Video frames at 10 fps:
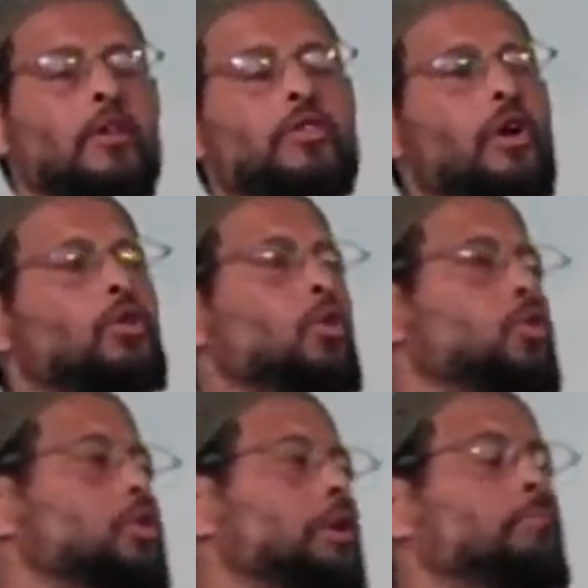they're
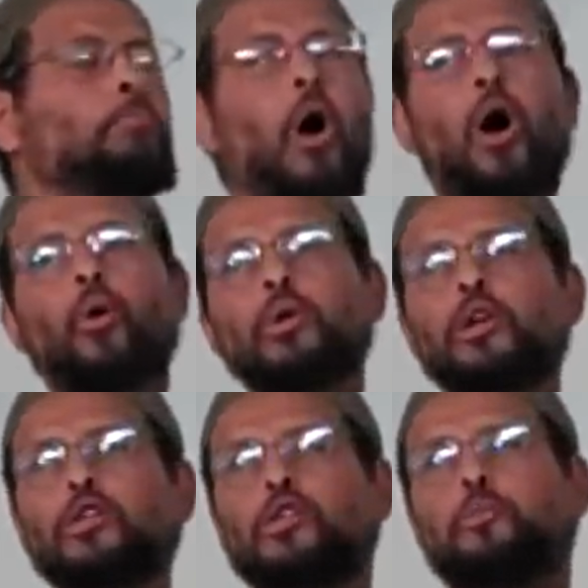usually
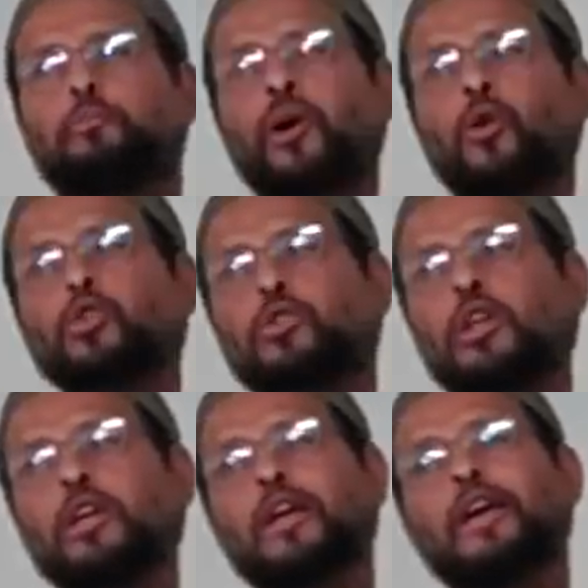morally,
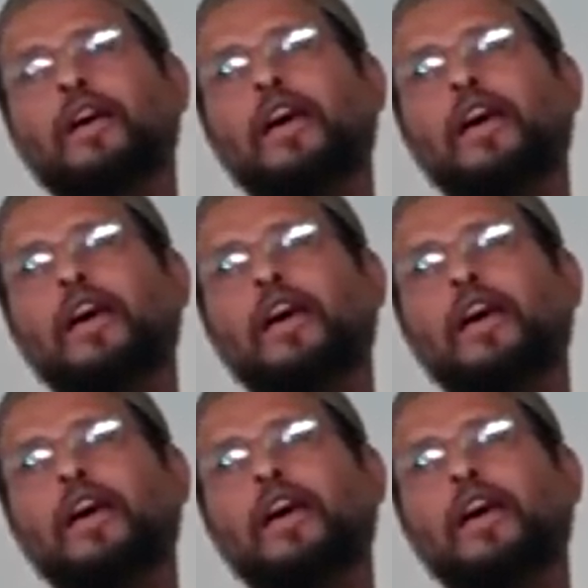spiritually,